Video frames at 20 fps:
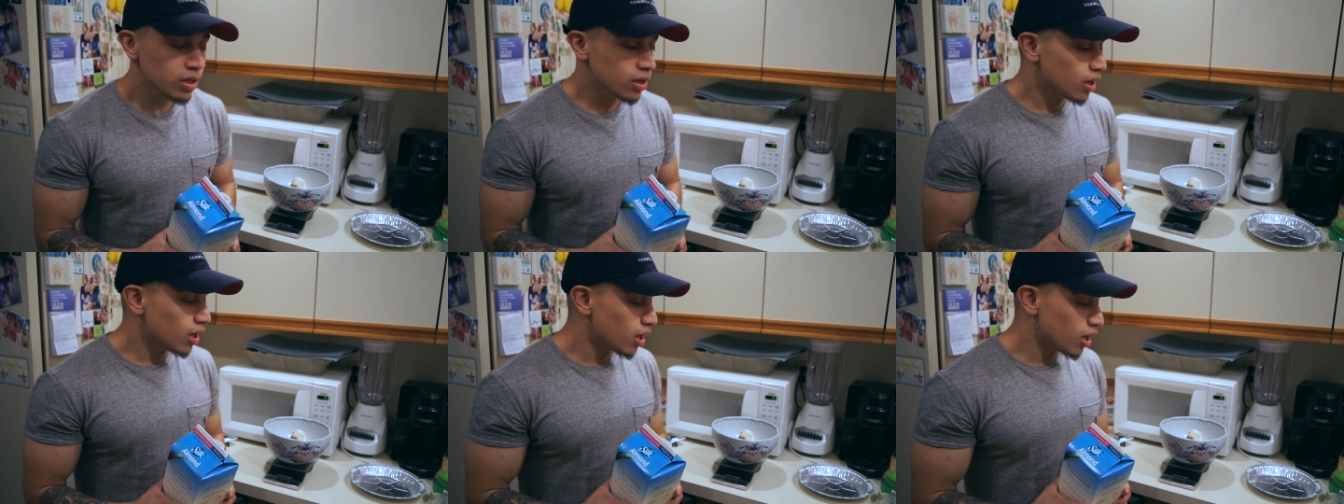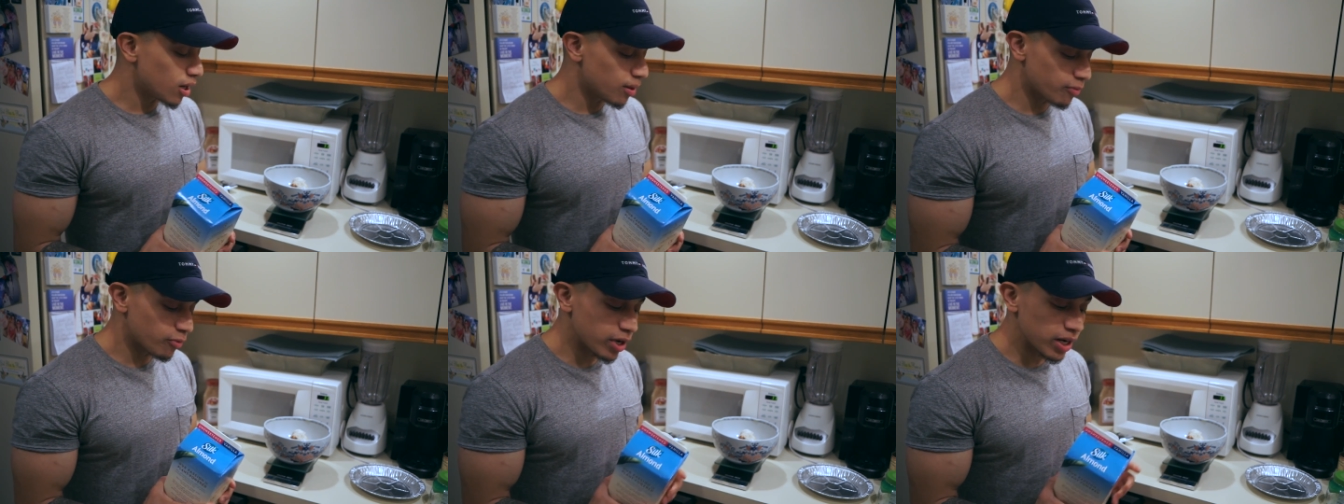
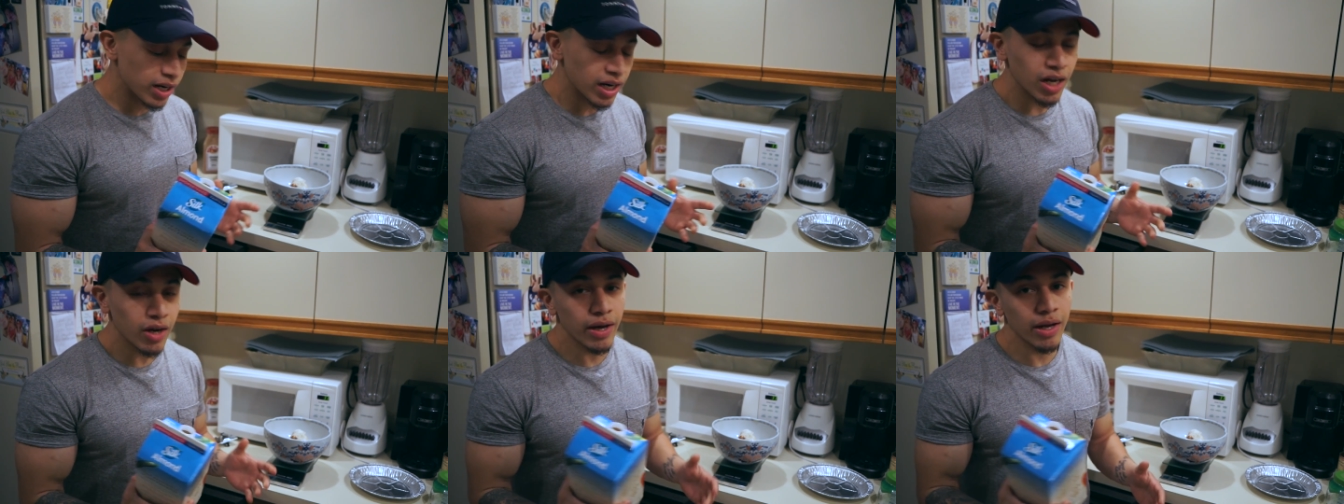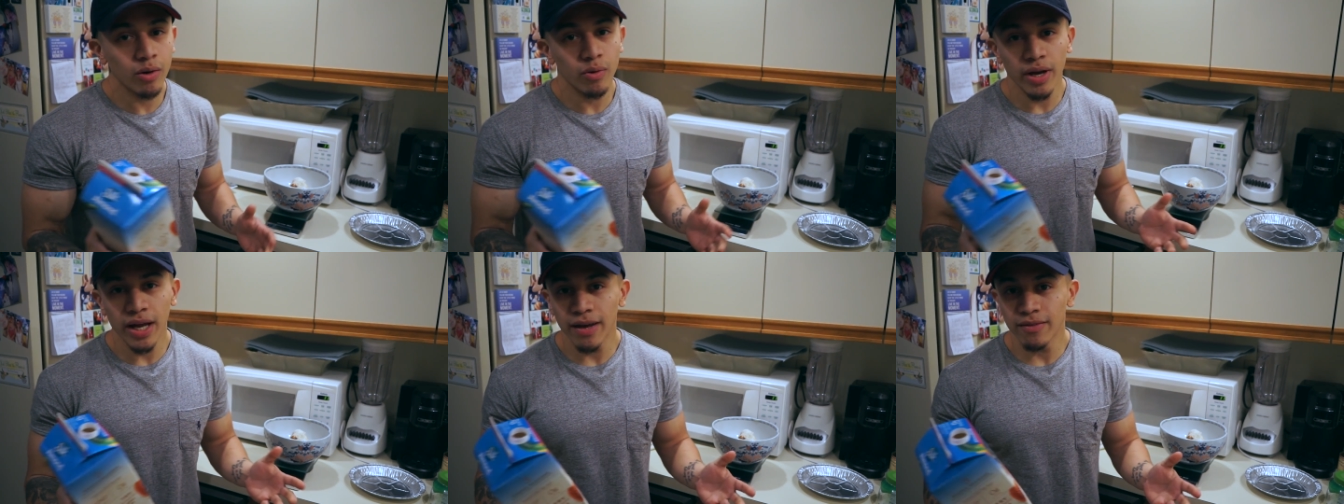Right now I
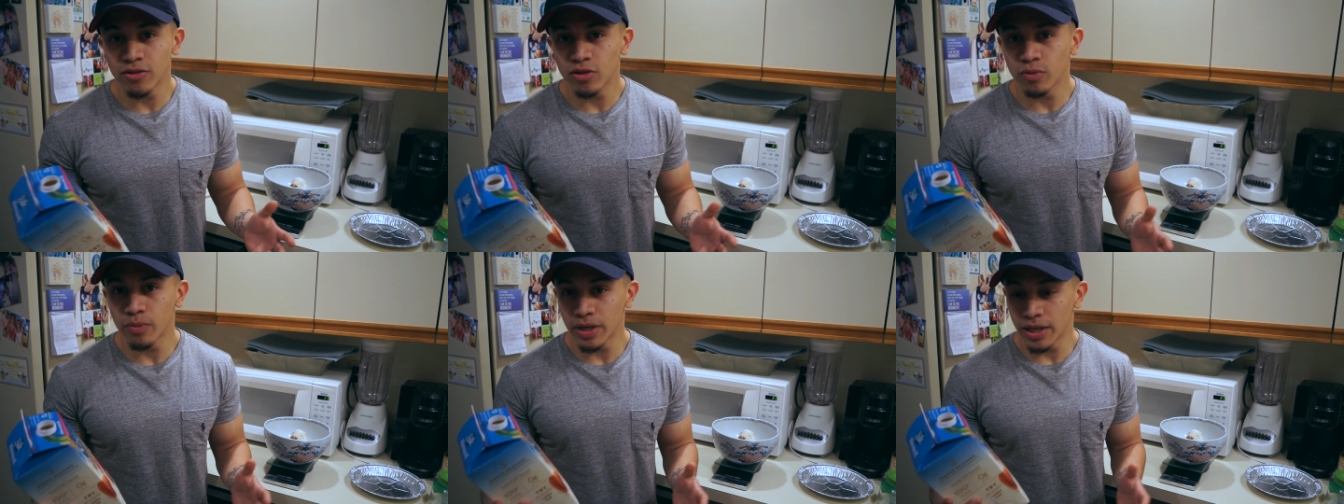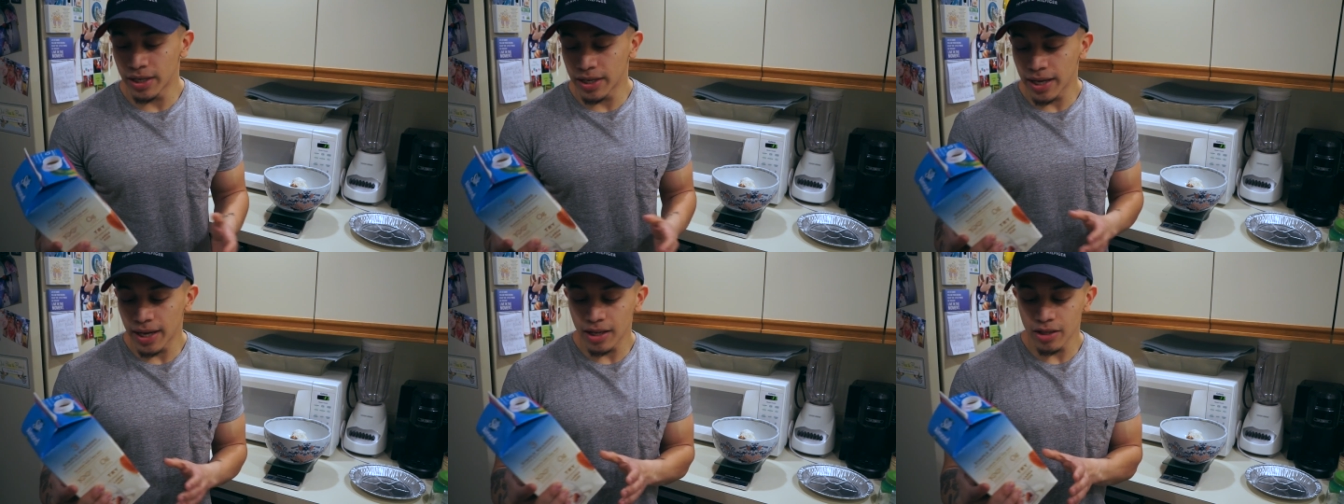don't have too many
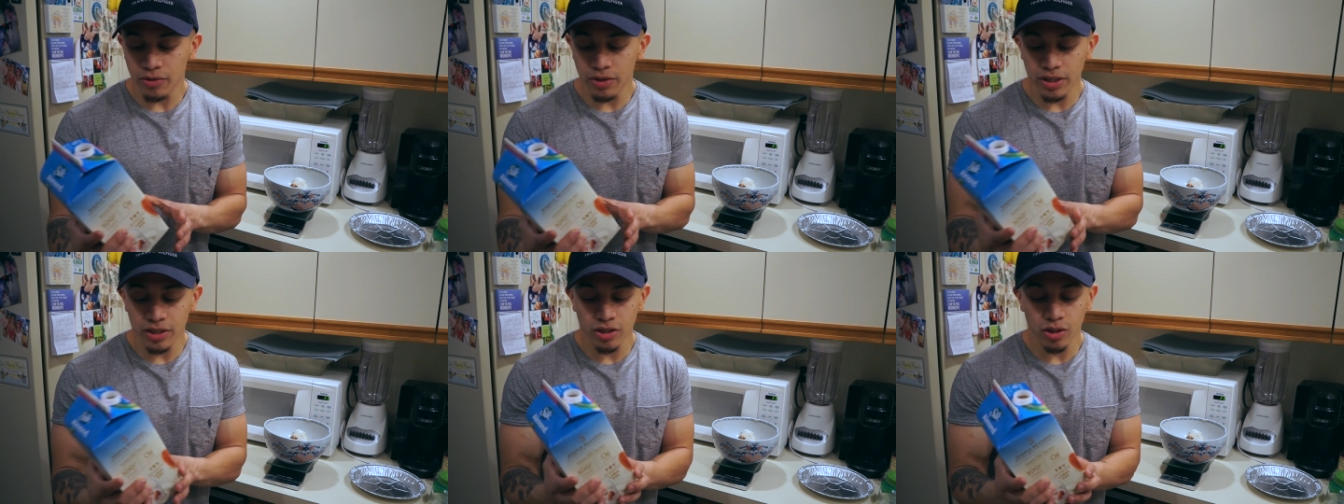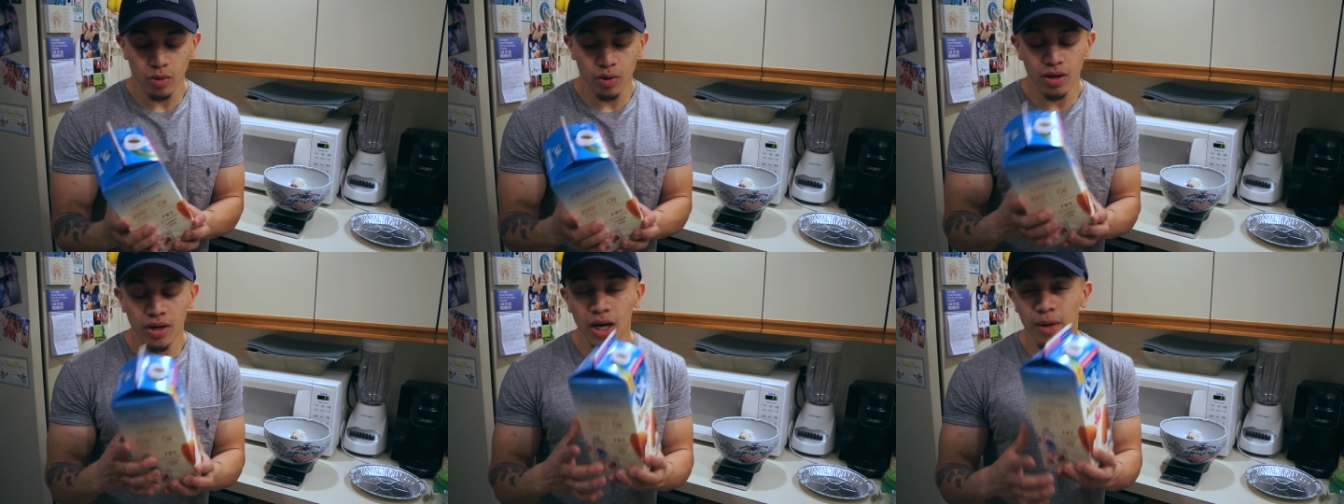calories,
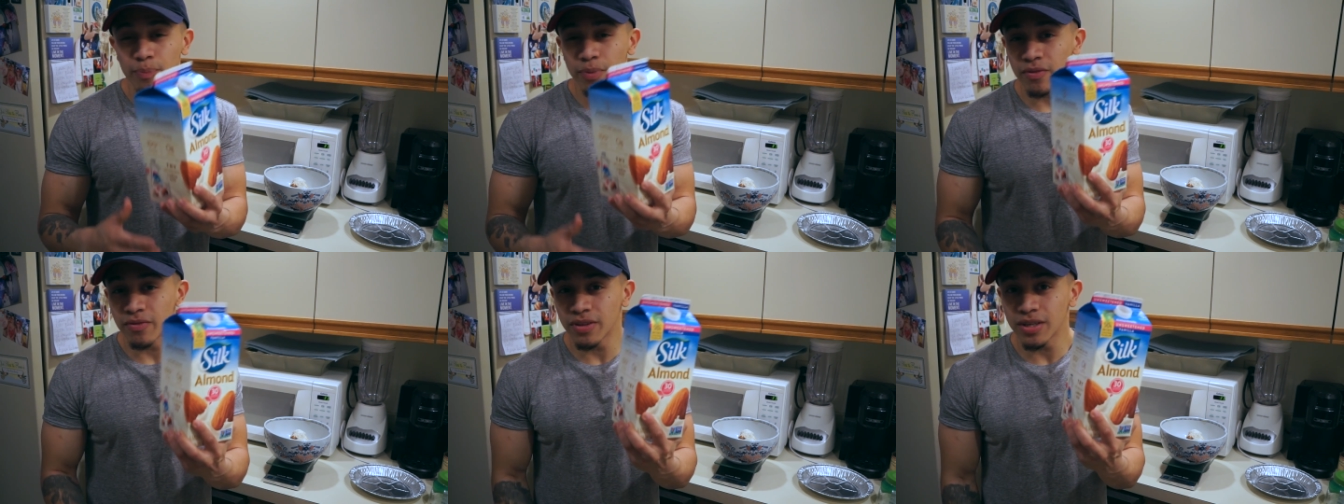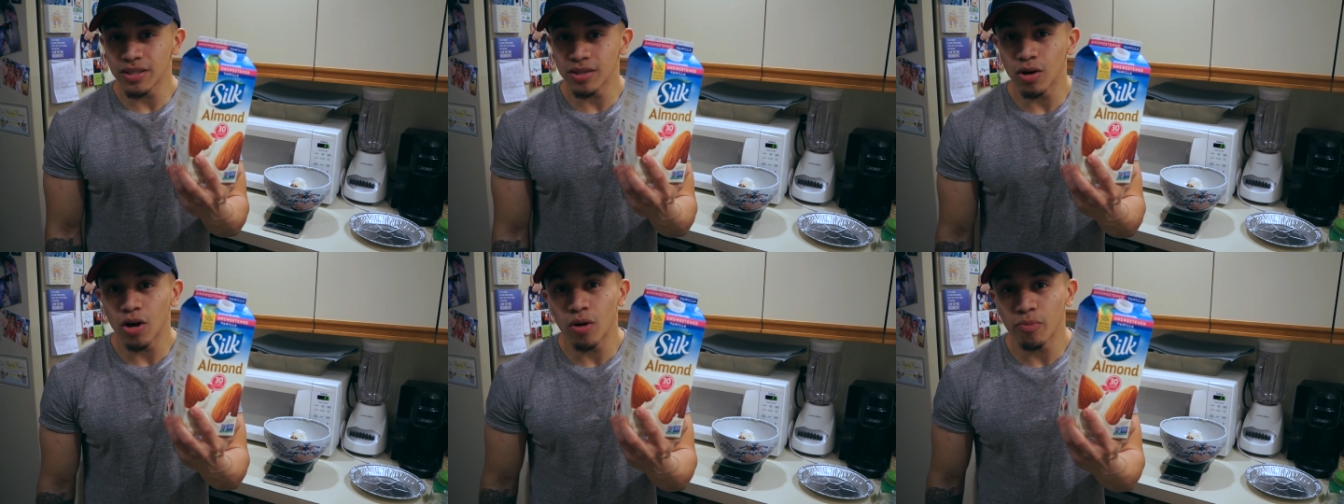so a cup of
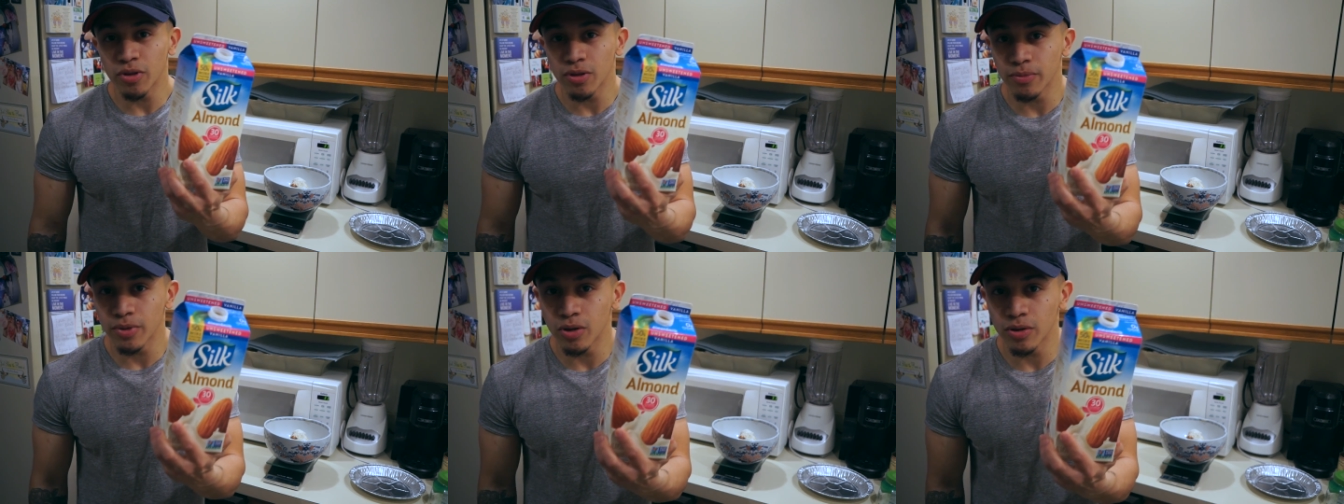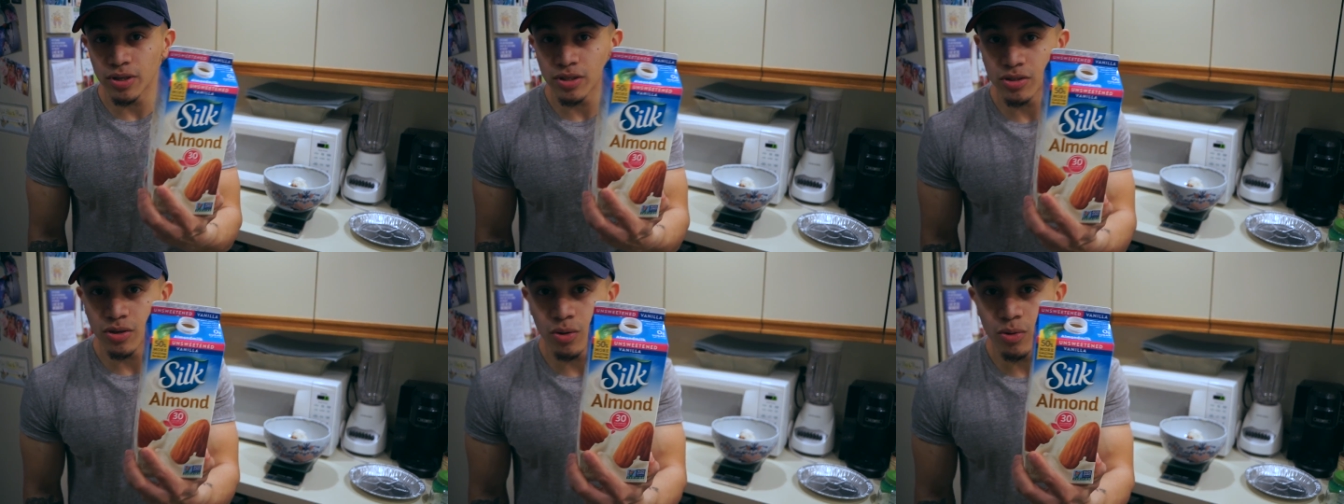this almond
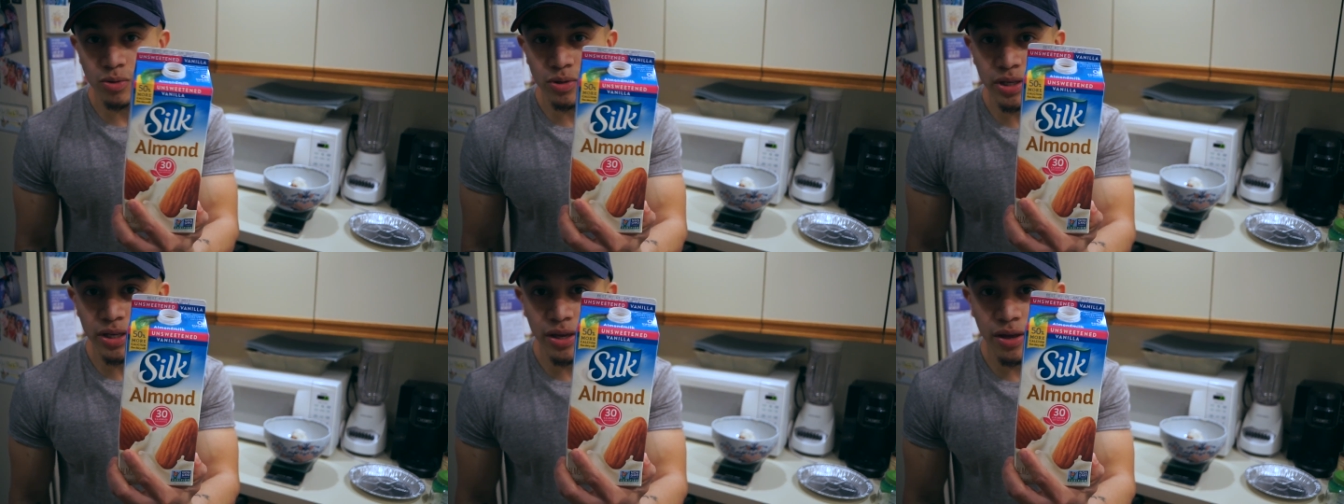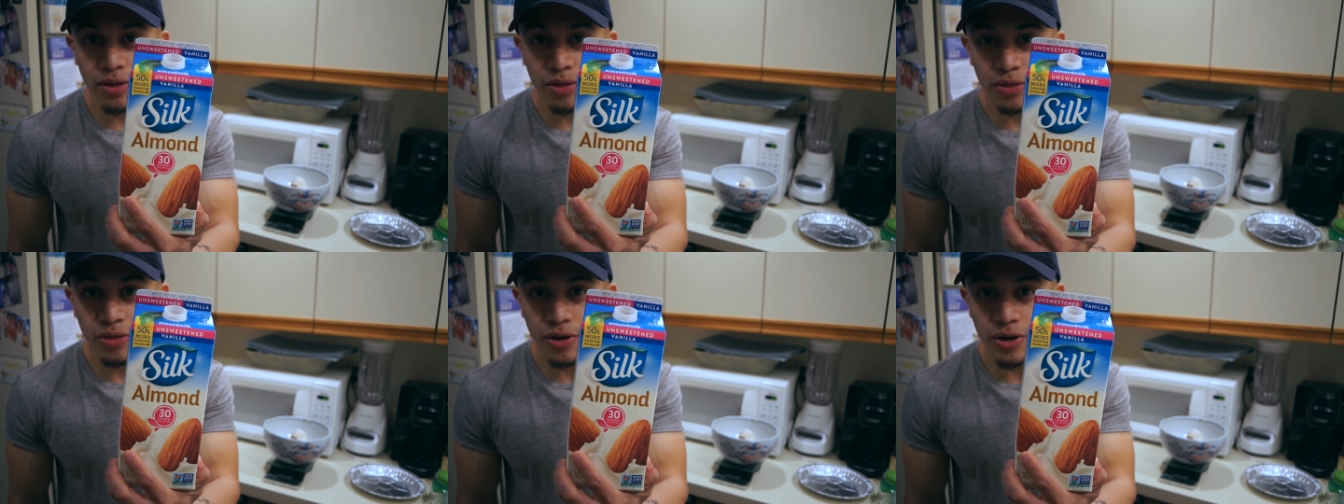milk is only
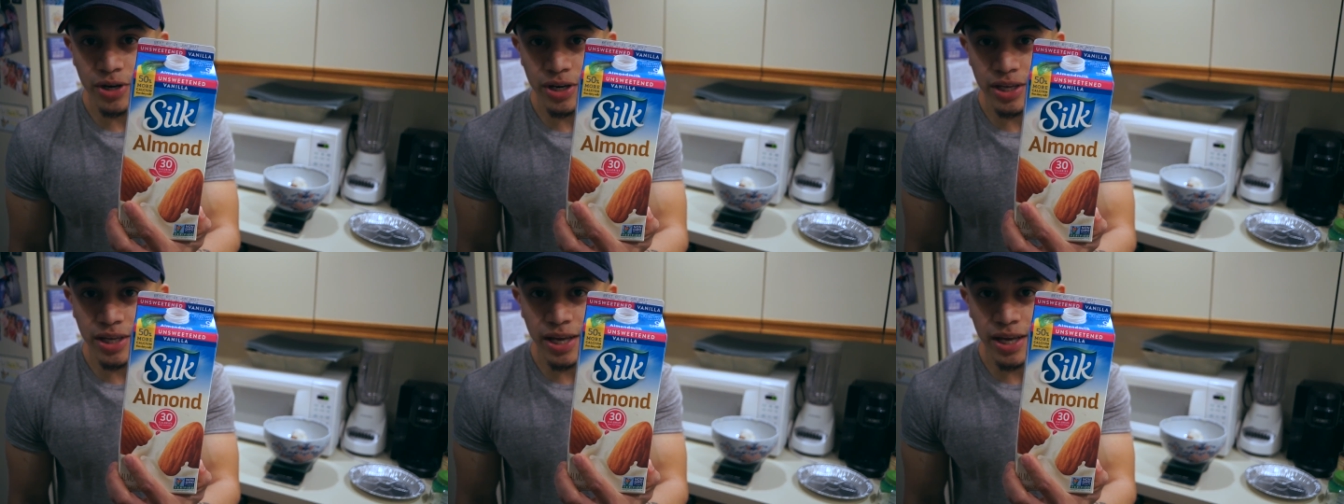30